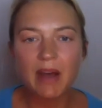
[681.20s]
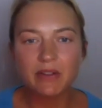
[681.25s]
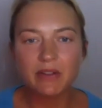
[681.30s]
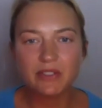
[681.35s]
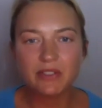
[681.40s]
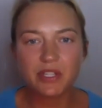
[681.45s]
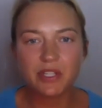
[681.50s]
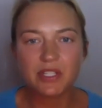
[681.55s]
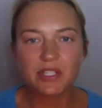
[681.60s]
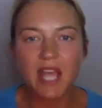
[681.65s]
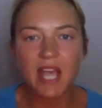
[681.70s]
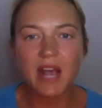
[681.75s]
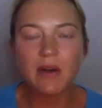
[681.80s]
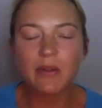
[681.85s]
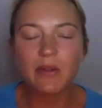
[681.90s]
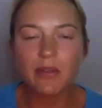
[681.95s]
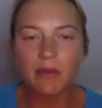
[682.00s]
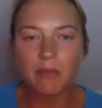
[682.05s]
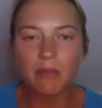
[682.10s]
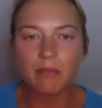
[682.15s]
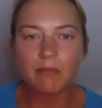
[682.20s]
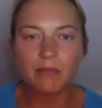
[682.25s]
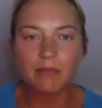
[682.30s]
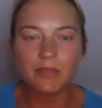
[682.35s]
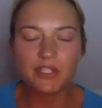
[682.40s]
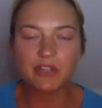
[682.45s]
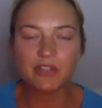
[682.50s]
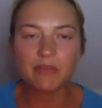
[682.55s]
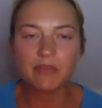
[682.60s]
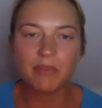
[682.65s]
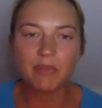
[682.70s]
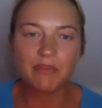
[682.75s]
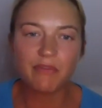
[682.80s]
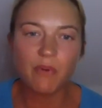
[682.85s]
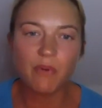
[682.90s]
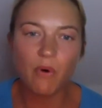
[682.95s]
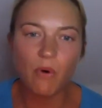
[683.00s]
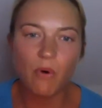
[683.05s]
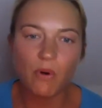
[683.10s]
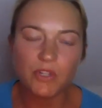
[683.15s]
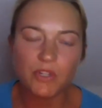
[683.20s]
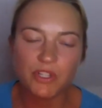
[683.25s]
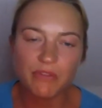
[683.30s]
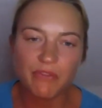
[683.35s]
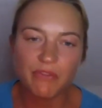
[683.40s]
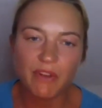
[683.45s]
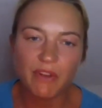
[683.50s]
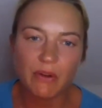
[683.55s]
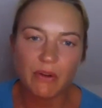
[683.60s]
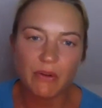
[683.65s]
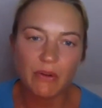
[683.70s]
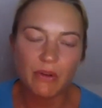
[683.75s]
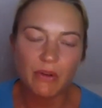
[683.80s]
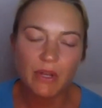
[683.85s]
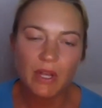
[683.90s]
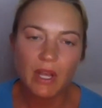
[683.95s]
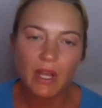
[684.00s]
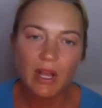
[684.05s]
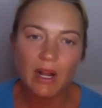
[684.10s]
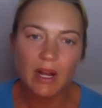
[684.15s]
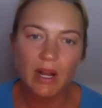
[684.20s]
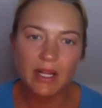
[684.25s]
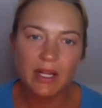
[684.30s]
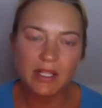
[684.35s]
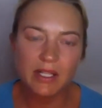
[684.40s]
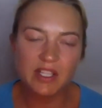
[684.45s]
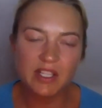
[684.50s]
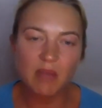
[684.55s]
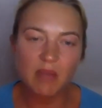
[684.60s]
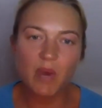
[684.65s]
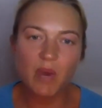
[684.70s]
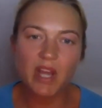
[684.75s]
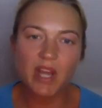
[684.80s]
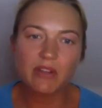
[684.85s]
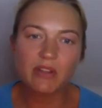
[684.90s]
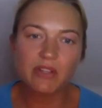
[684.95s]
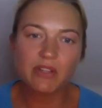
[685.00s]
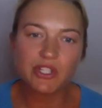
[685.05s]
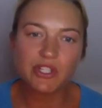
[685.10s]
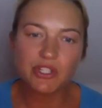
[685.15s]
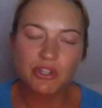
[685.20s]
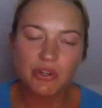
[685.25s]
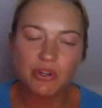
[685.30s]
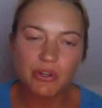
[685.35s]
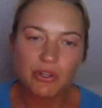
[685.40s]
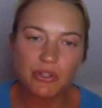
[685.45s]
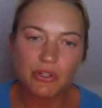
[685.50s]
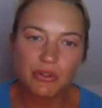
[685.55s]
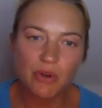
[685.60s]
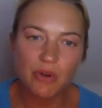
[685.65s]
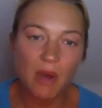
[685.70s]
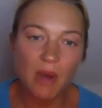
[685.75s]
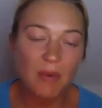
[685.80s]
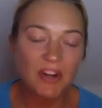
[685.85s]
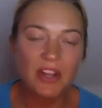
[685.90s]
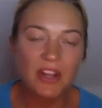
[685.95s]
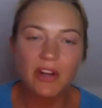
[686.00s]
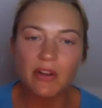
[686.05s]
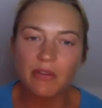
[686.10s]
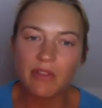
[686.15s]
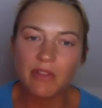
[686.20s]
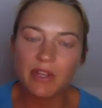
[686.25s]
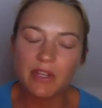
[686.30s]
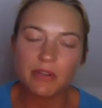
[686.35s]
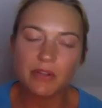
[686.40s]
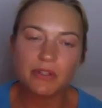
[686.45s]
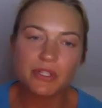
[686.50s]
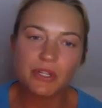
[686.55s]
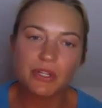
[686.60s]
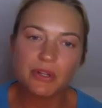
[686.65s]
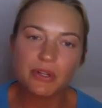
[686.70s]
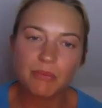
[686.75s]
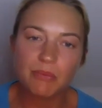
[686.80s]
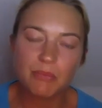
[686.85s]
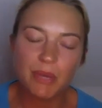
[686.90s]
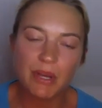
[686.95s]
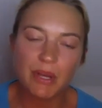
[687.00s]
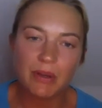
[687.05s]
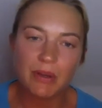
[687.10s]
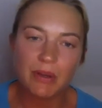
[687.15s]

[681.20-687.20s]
to tell them sort of before? Do you feel like in some way you should, or I mean, I don't think you should, but